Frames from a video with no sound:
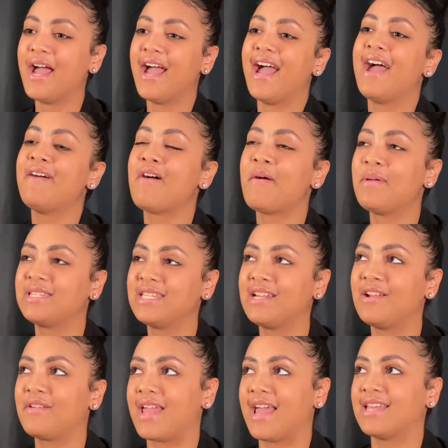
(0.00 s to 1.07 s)
Have I been cheated
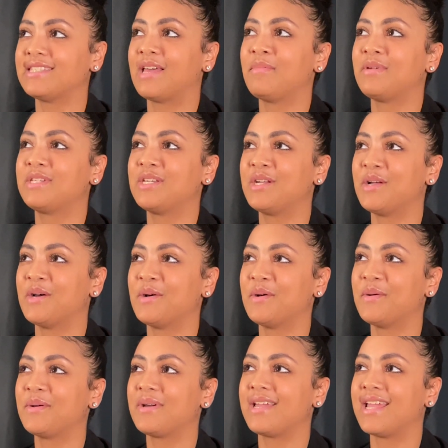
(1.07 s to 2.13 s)
on? Yes, I've been cheated
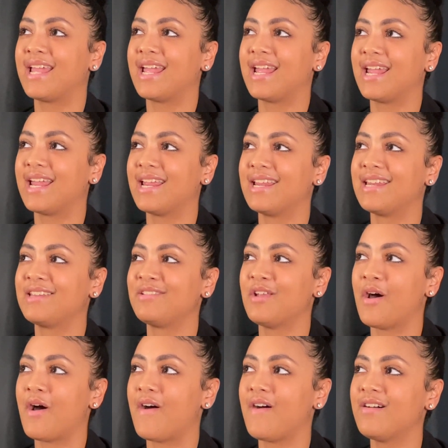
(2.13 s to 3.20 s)
on. And,
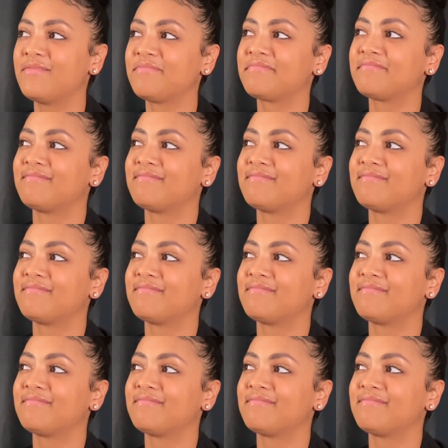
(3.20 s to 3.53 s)
I